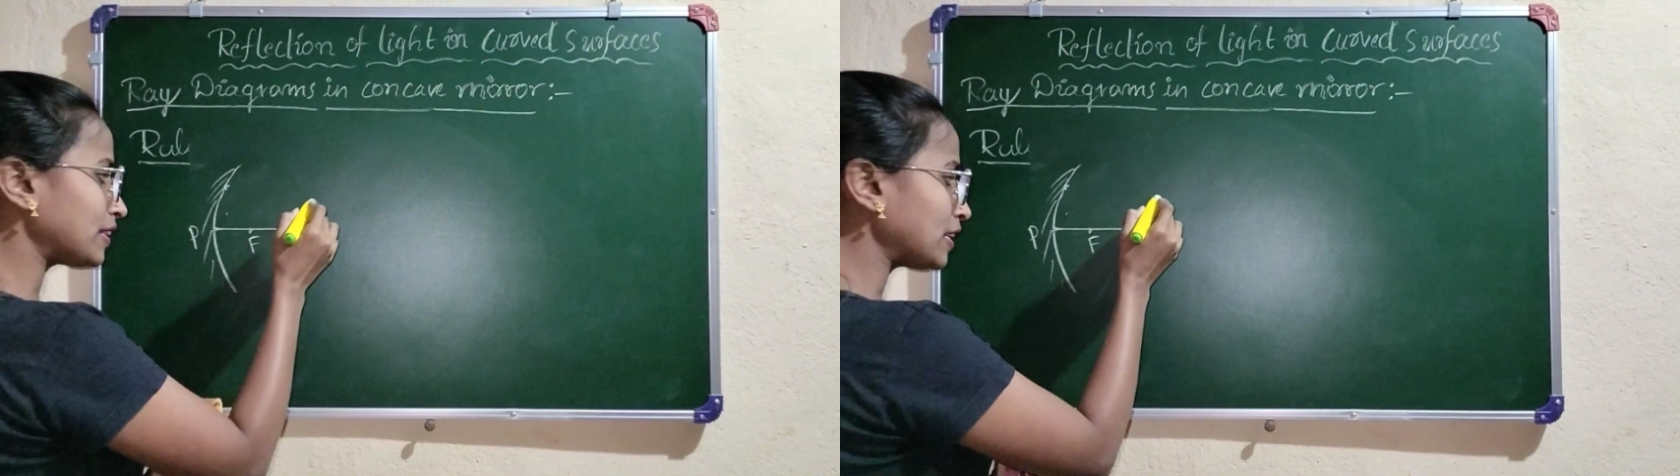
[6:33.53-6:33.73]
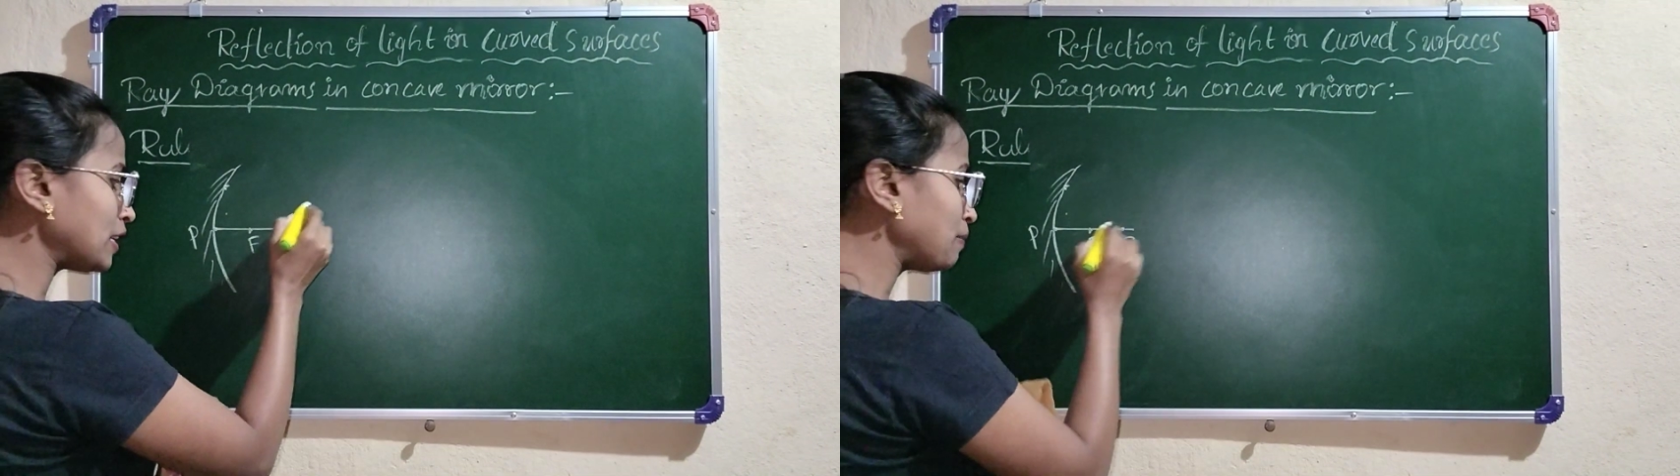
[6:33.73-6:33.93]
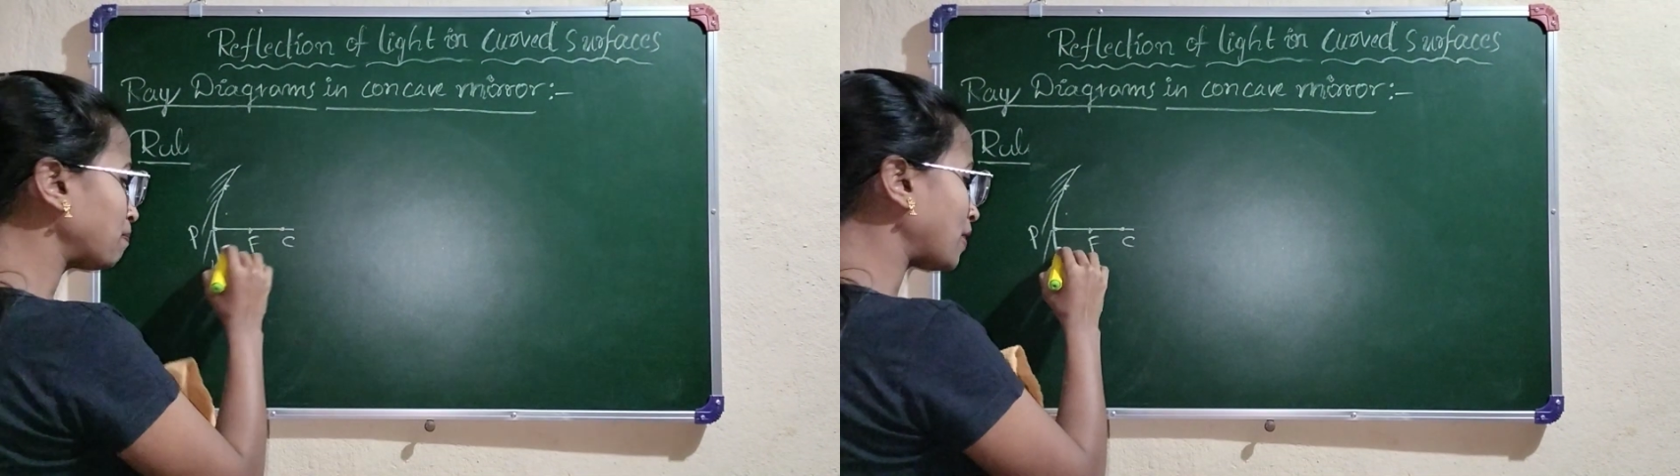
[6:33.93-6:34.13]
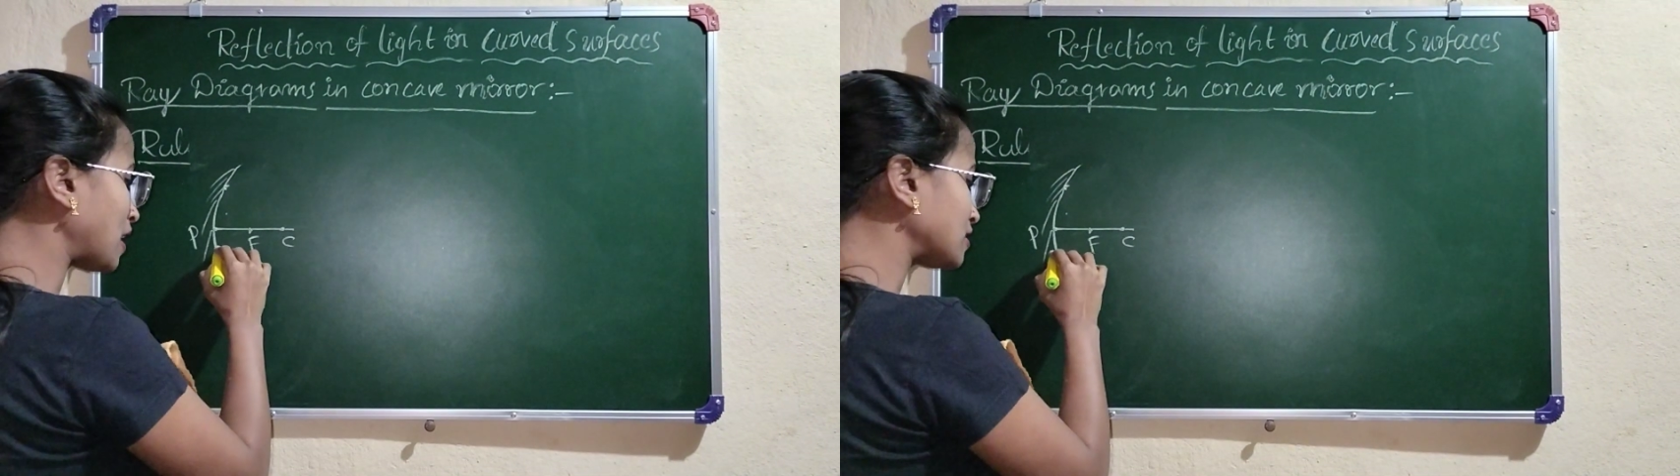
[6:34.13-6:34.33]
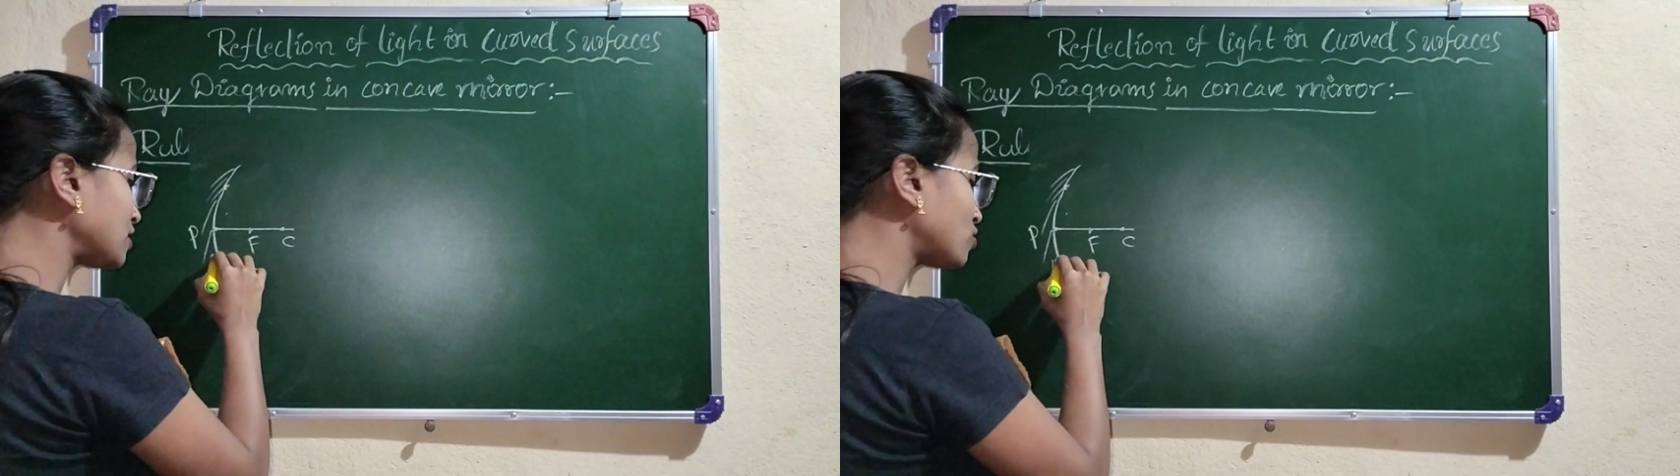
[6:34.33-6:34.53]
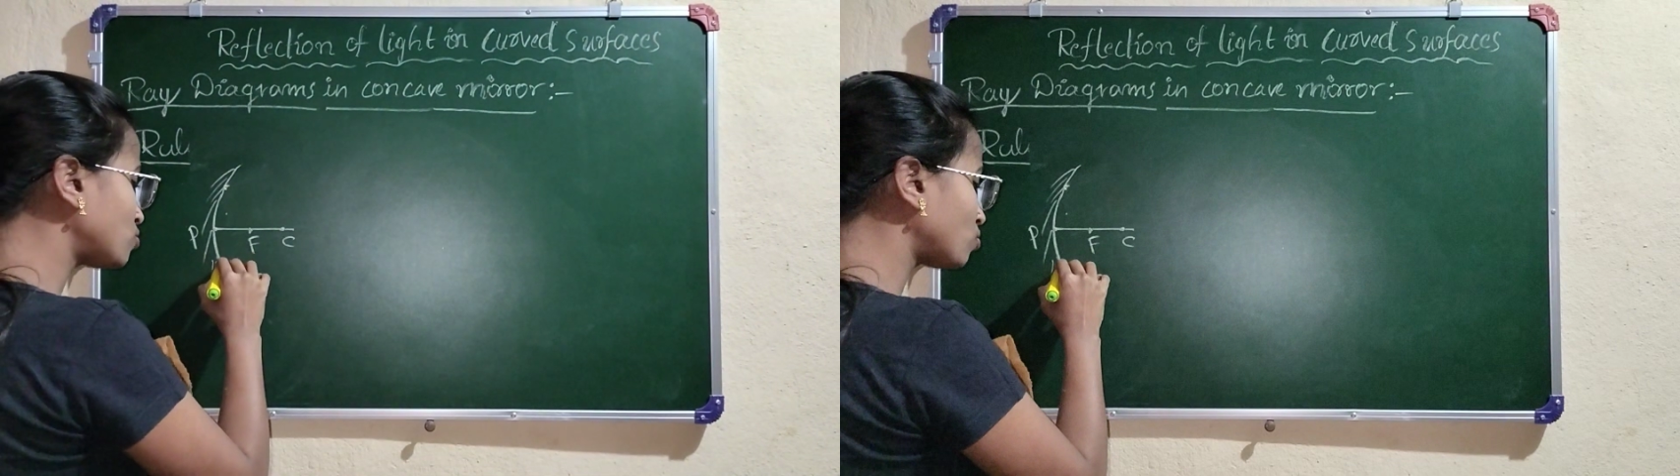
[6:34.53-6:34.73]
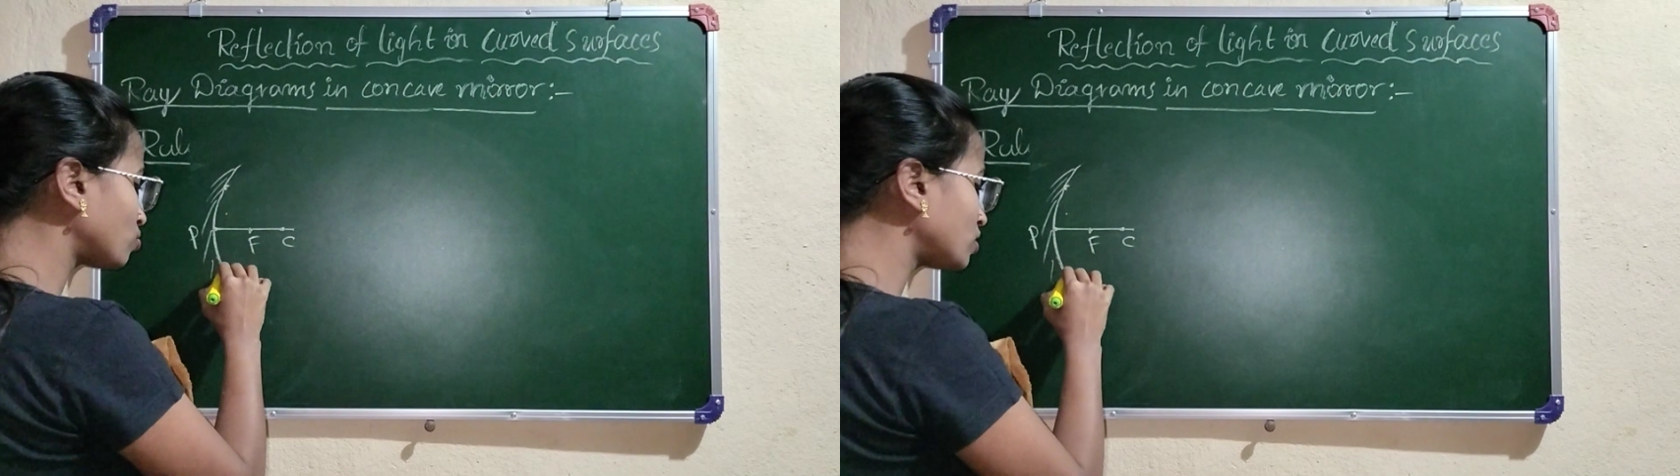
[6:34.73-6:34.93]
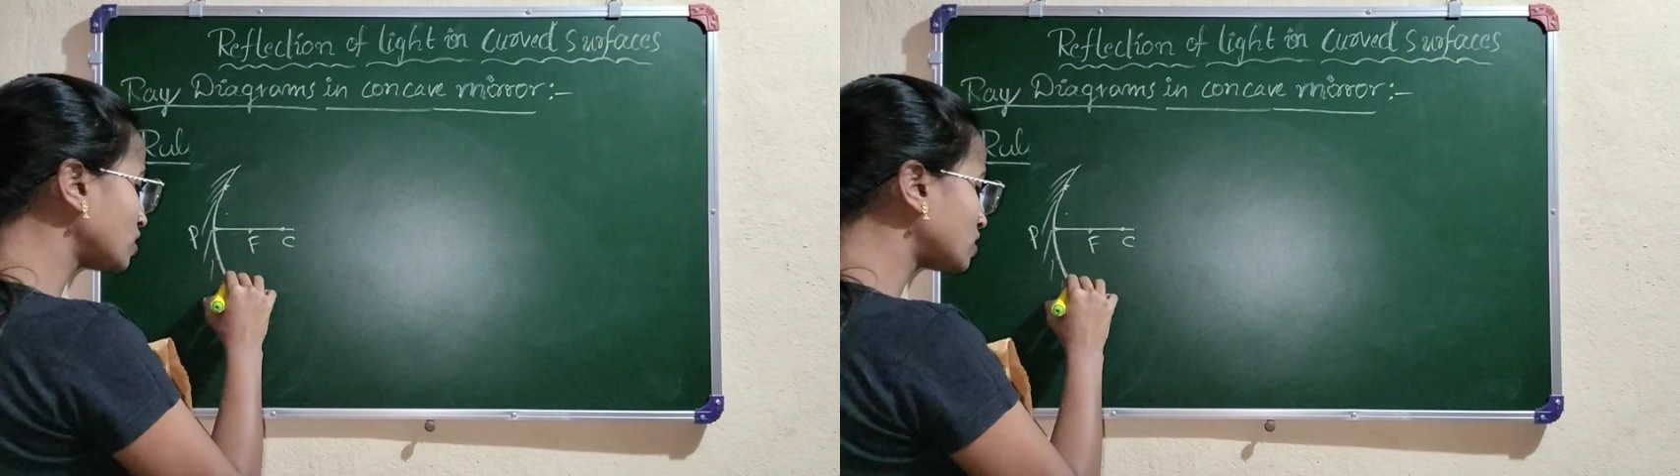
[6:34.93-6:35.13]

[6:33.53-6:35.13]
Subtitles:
ray passes through the